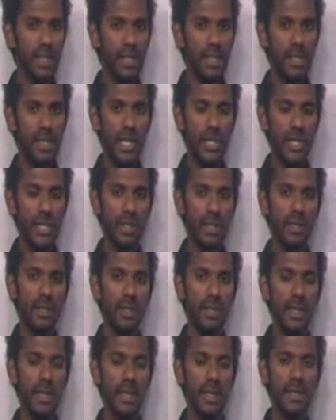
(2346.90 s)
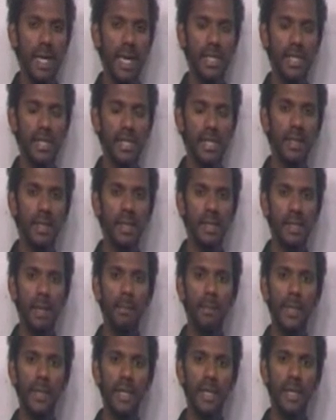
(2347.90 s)
the station is an action that is
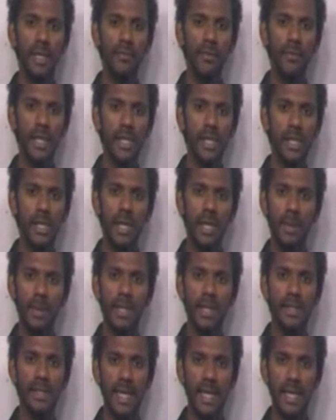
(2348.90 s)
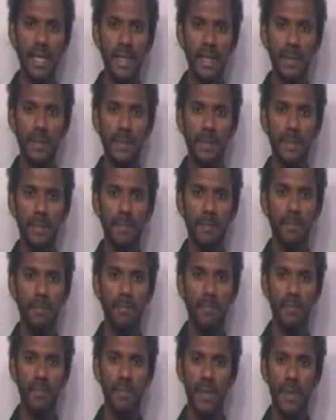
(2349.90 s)
completed first or completed second?
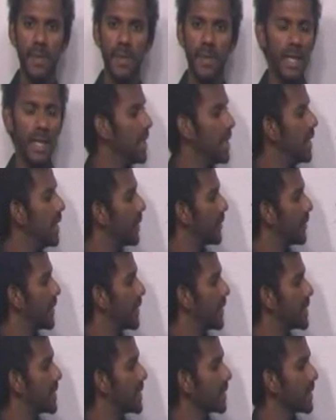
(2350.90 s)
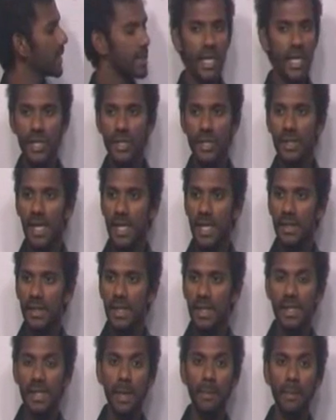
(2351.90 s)
Reaching the station is an action
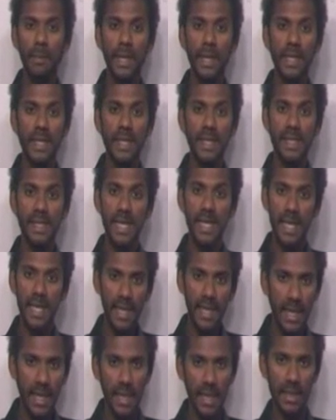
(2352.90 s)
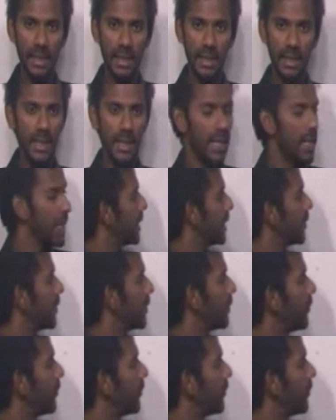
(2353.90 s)
that is completed second. In the